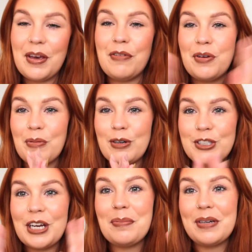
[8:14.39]
If you
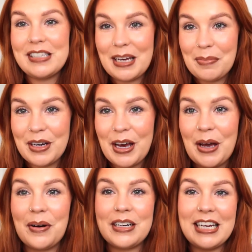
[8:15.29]
watch it, please let me know.
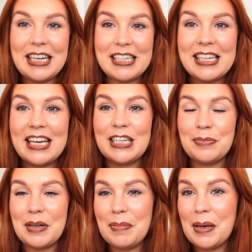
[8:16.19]
I need as
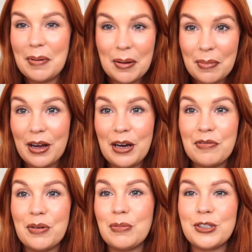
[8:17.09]
many people in my
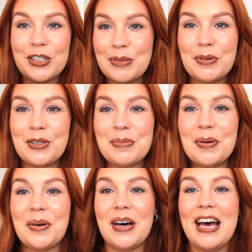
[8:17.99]
life that watch it as
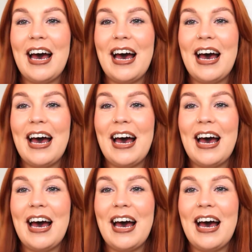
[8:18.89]
possible.